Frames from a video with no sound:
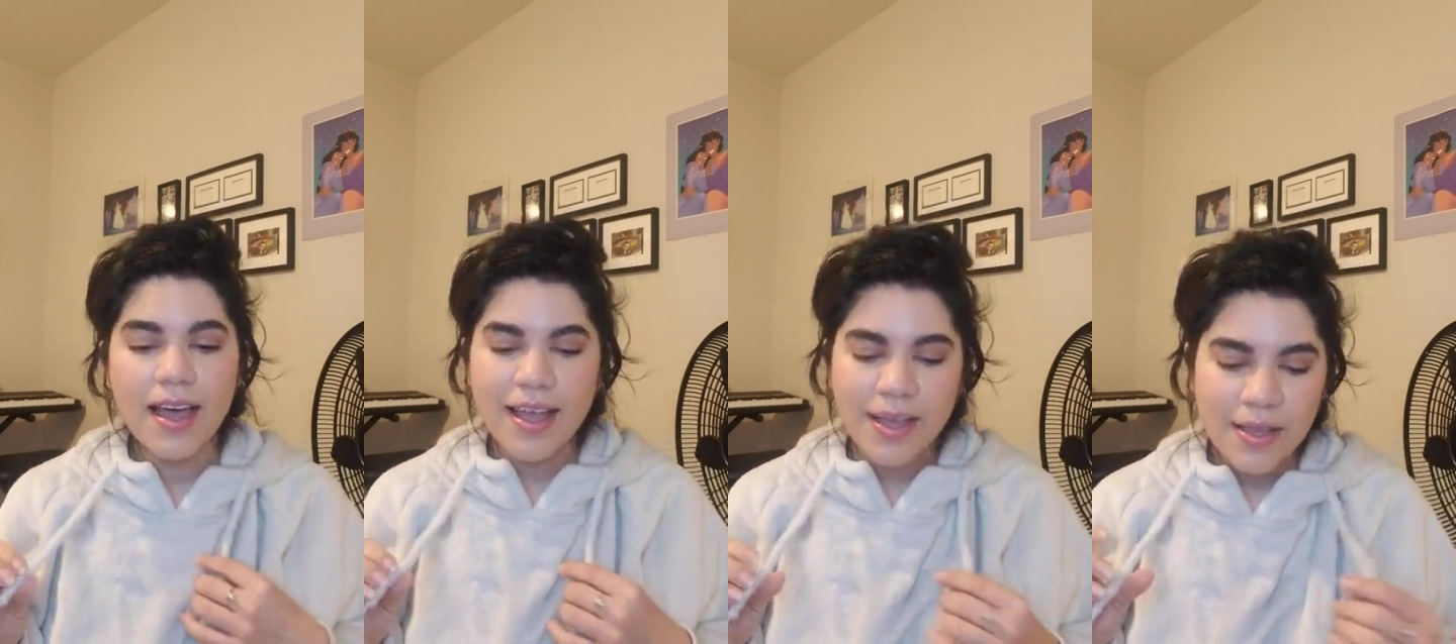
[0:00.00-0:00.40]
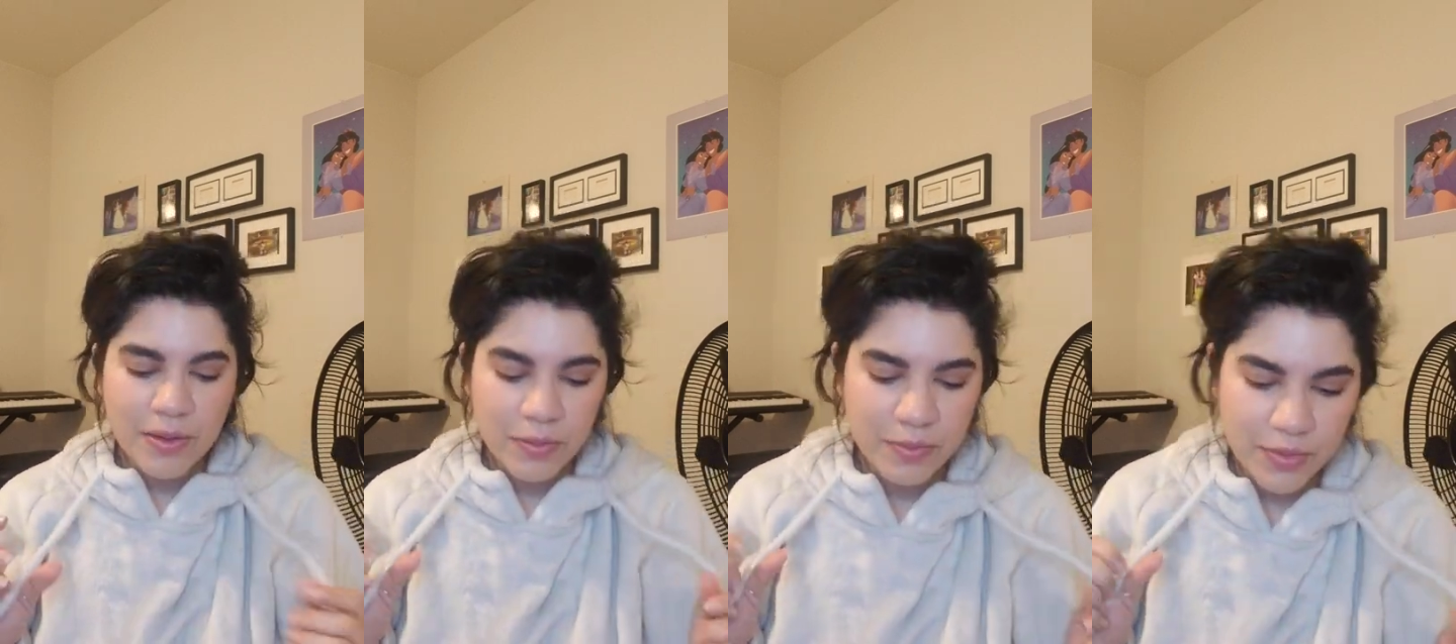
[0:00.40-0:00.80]

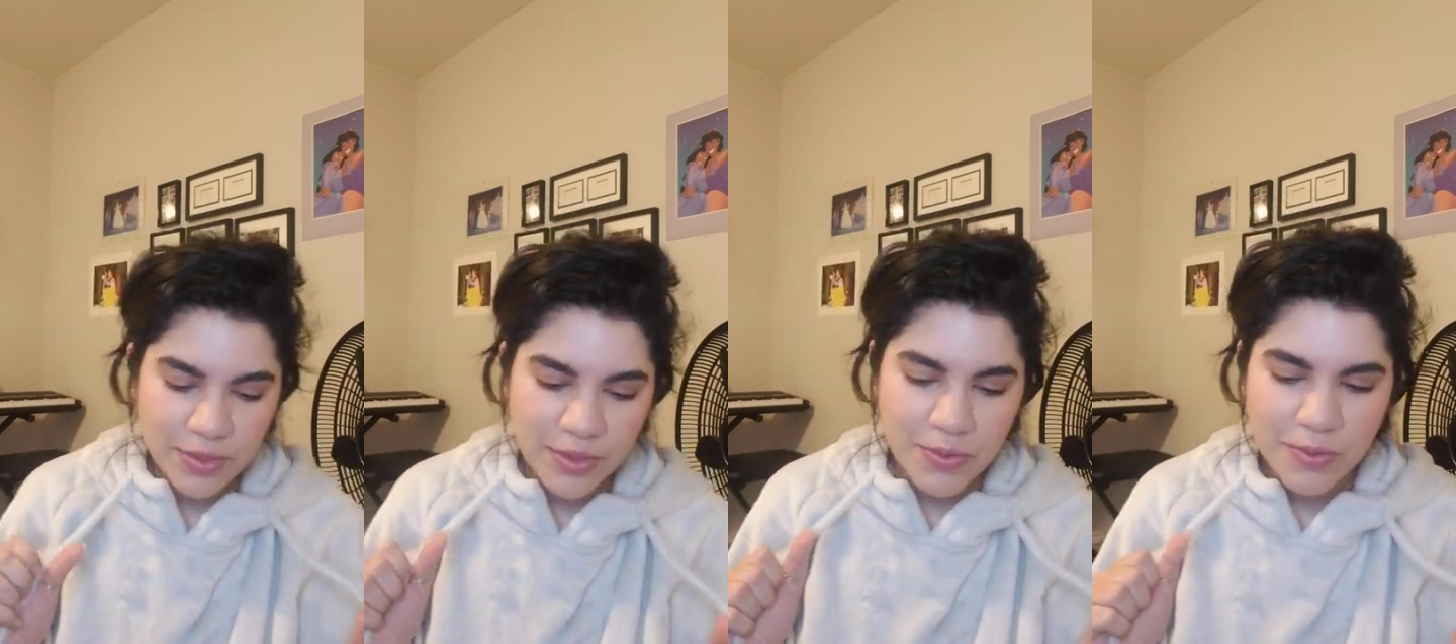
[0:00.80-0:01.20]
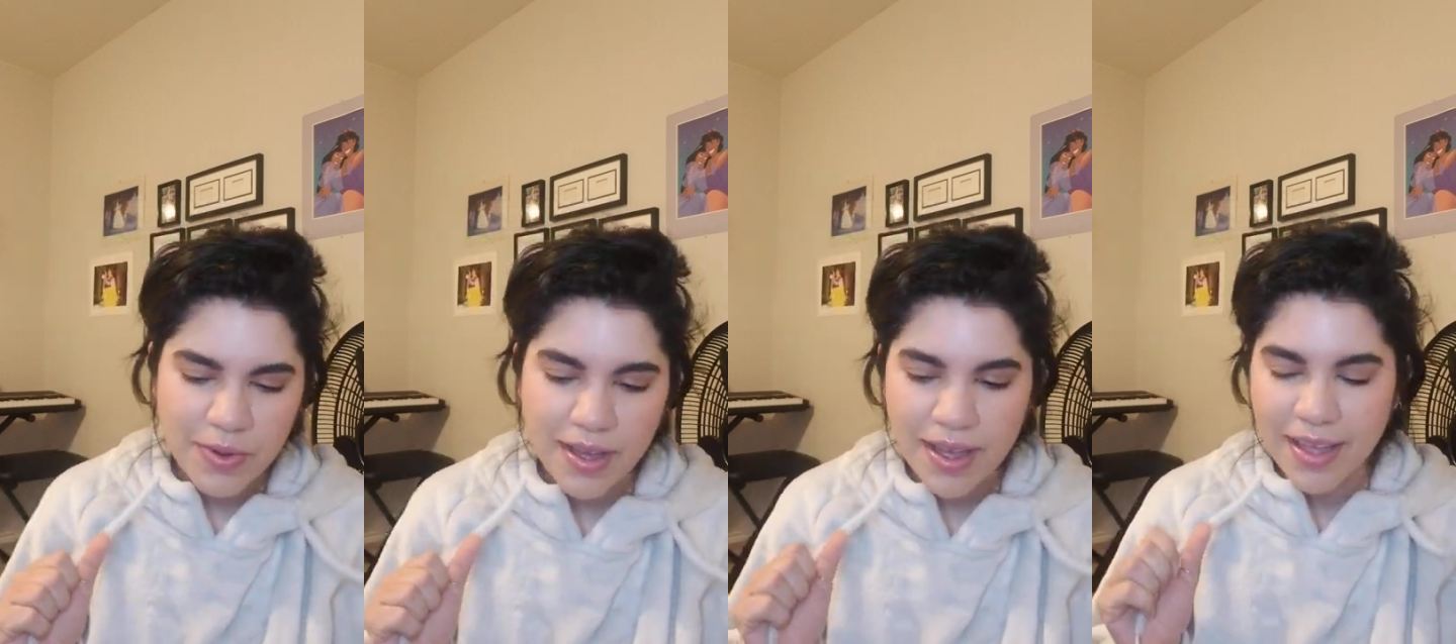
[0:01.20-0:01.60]
um,
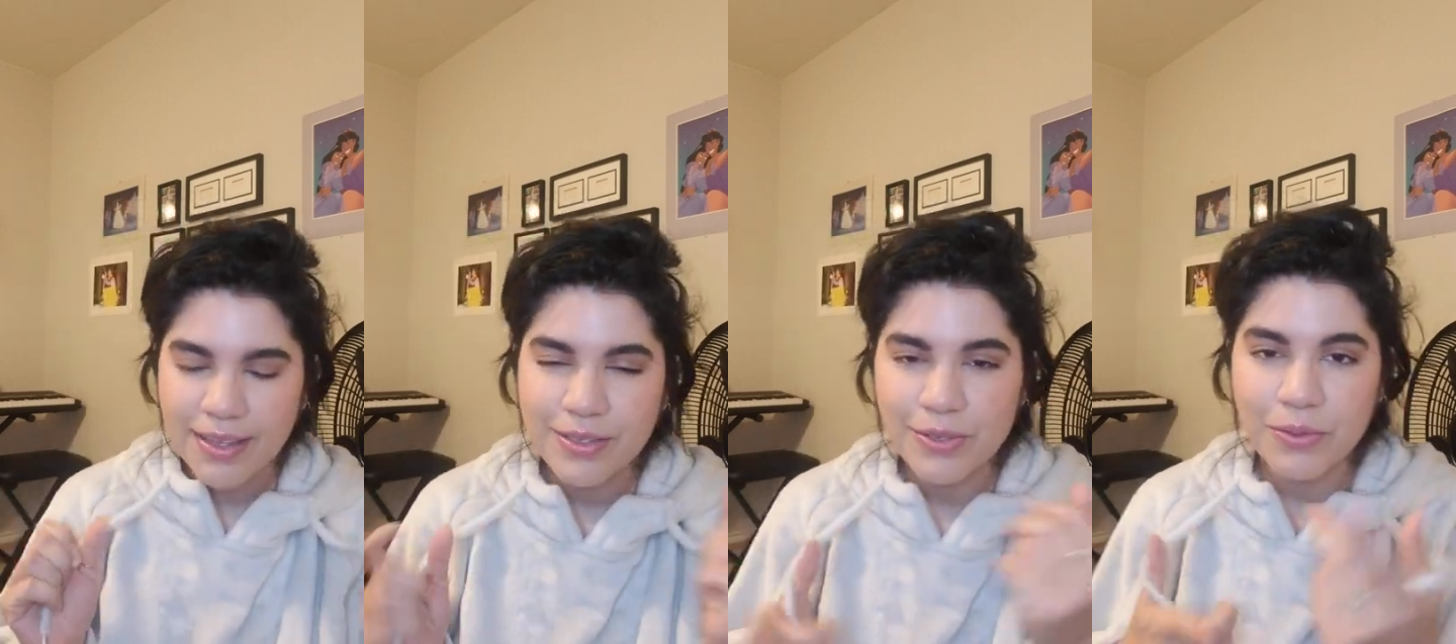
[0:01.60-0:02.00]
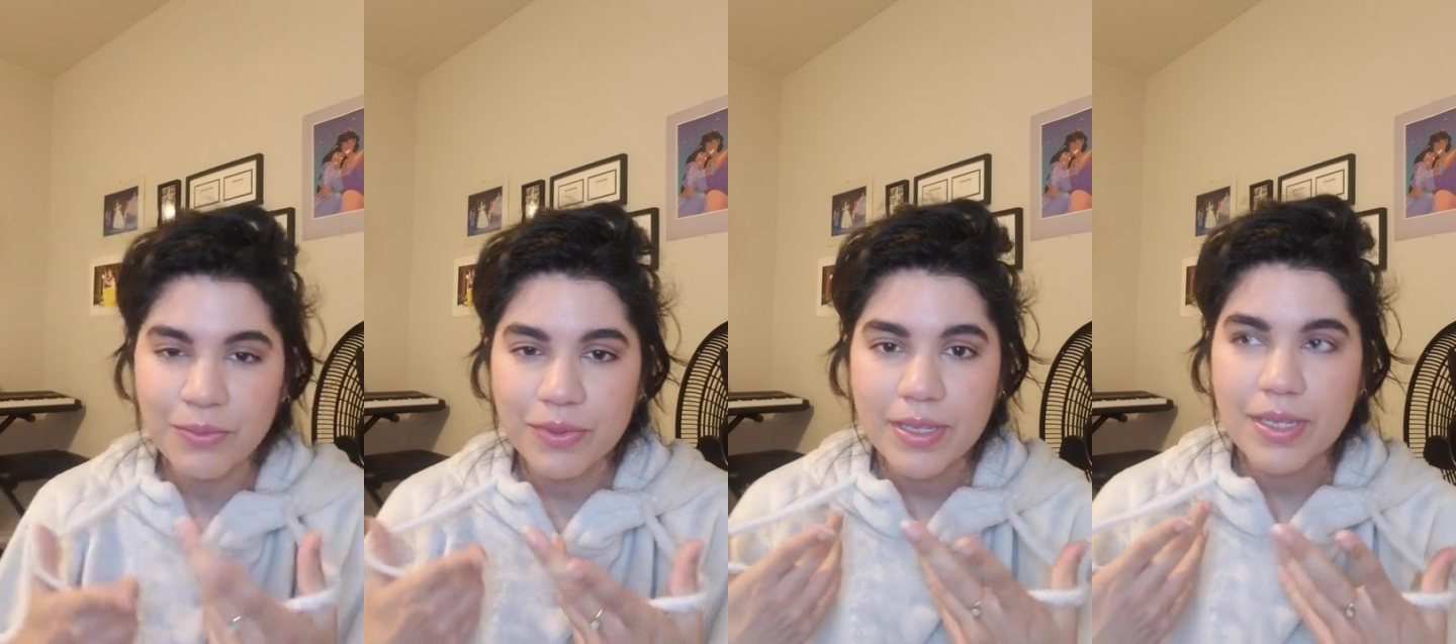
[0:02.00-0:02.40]
so I
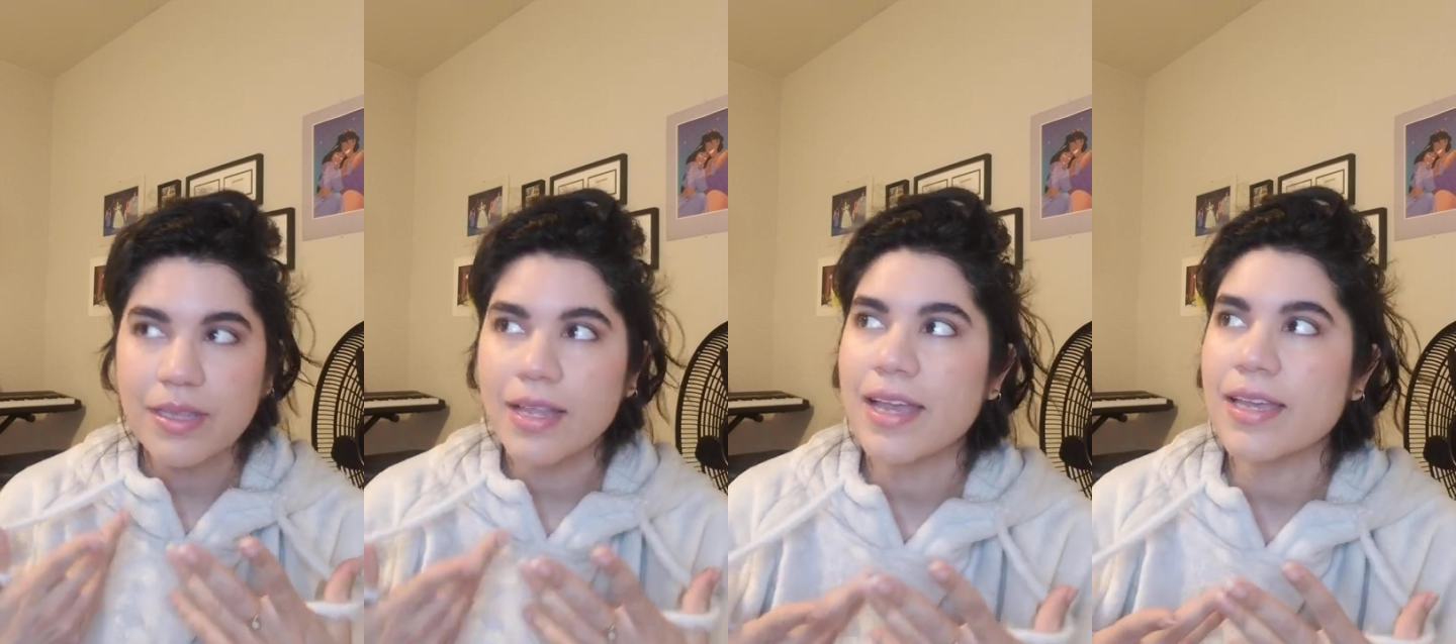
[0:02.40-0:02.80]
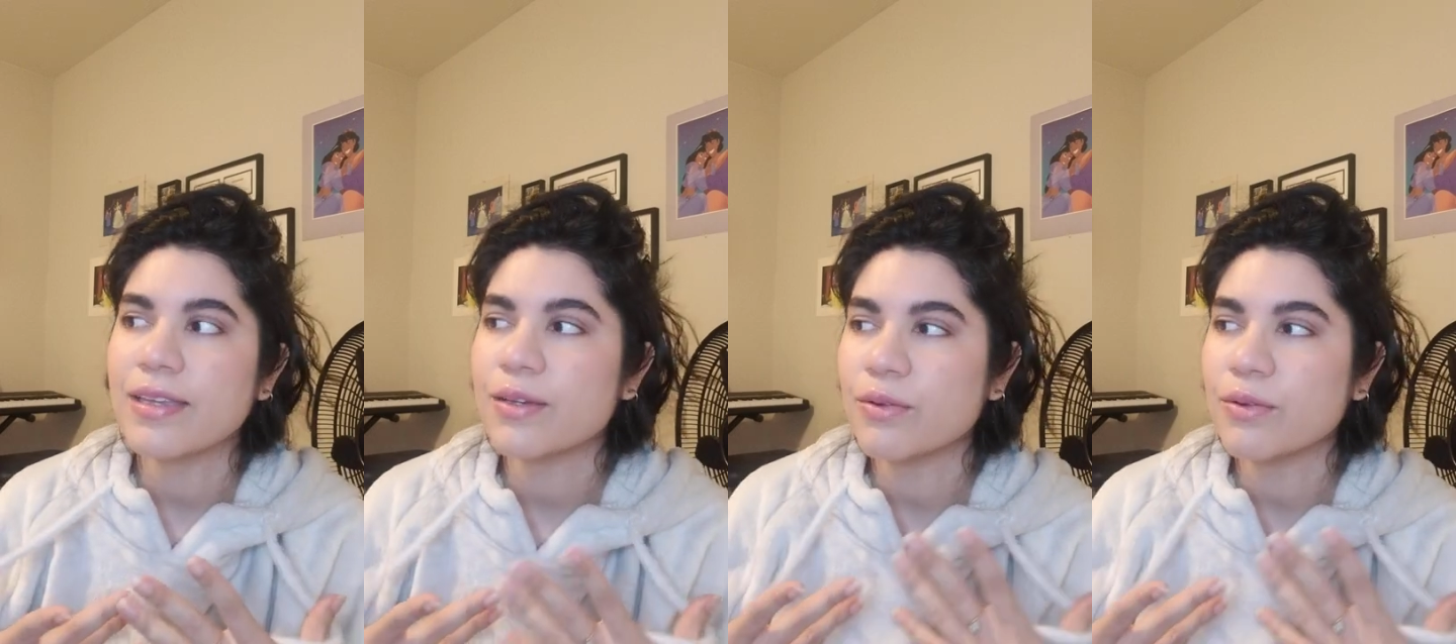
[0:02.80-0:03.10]
don't really like